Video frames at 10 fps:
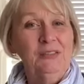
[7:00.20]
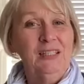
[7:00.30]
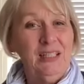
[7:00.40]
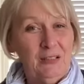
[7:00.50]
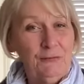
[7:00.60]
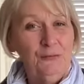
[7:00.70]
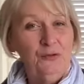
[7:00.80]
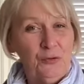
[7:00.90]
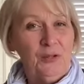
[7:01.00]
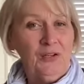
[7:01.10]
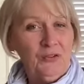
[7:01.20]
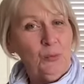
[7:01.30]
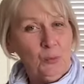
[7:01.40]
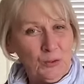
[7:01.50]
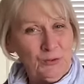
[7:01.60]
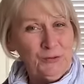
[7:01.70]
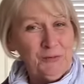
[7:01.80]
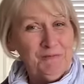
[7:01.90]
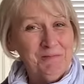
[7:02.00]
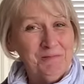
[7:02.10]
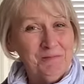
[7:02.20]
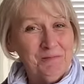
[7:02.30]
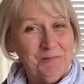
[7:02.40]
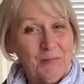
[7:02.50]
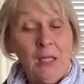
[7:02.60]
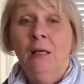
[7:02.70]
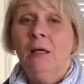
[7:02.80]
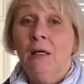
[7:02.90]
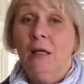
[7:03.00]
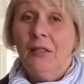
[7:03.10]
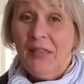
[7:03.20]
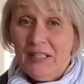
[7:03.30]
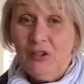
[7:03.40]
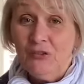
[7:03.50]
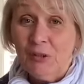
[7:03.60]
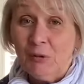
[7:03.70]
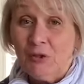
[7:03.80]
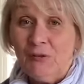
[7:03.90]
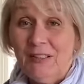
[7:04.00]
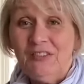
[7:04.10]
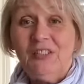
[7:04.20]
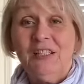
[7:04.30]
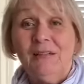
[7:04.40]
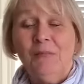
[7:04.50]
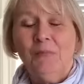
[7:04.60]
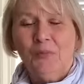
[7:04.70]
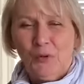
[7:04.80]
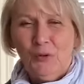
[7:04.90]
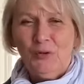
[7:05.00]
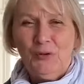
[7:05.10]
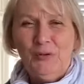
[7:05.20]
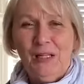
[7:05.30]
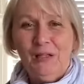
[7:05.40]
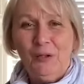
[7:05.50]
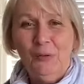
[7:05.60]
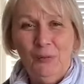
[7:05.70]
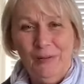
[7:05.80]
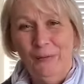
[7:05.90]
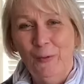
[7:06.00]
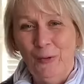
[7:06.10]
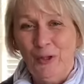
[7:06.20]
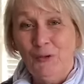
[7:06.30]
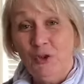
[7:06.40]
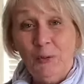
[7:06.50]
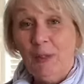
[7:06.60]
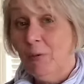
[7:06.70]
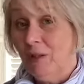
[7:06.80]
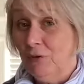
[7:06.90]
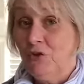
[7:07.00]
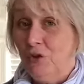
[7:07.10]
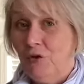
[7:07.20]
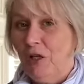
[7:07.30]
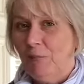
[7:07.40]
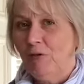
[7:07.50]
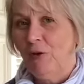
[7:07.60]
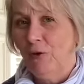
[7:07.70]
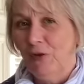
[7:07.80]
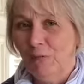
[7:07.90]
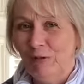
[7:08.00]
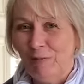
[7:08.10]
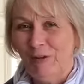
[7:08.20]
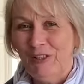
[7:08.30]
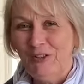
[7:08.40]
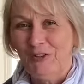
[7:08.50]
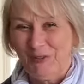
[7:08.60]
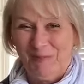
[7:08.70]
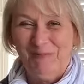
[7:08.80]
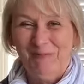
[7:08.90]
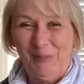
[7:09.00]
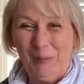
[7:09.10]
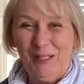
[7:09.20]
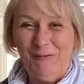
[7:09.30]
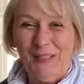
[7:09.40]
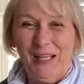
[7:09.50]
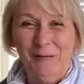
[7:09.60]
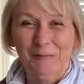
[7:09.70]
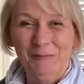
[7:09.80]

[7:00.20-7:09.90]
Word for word: to give to this world. Thank you so much for listening. Good luck with all that you're doing with your studio concert preparations. Bye bye for now.